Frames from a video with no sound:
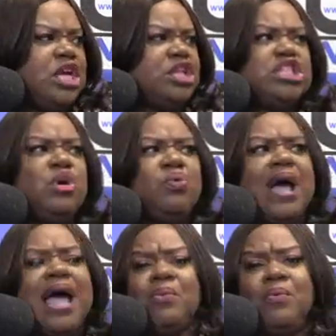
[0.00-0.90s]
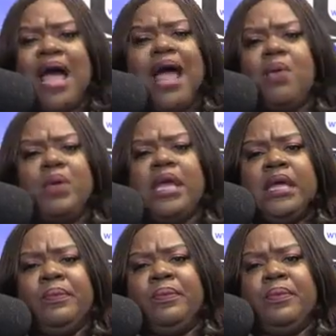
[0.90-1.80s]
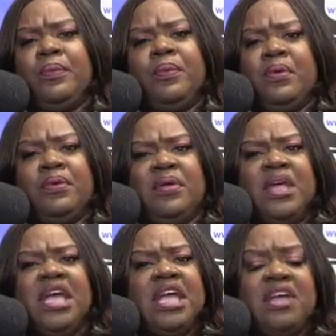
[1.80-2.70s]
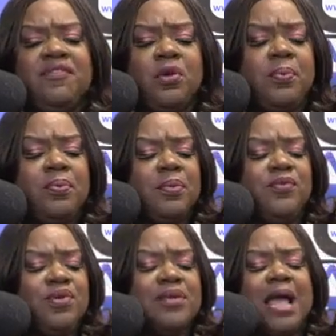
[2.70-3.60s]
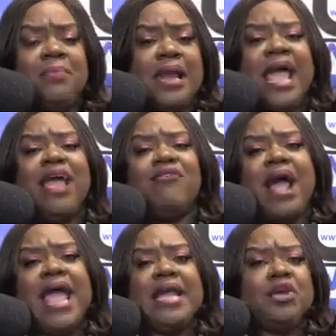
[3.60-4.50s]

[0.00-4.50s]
So why are we, if you're not playing right,